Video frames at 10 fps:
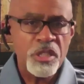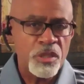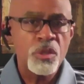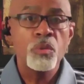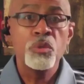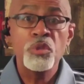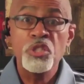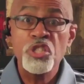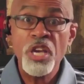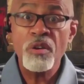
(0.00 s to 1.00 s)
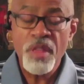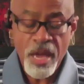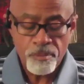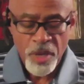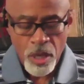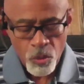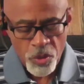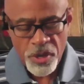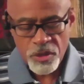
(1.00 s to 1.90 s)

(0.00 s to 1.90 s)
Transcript: and so you can share that with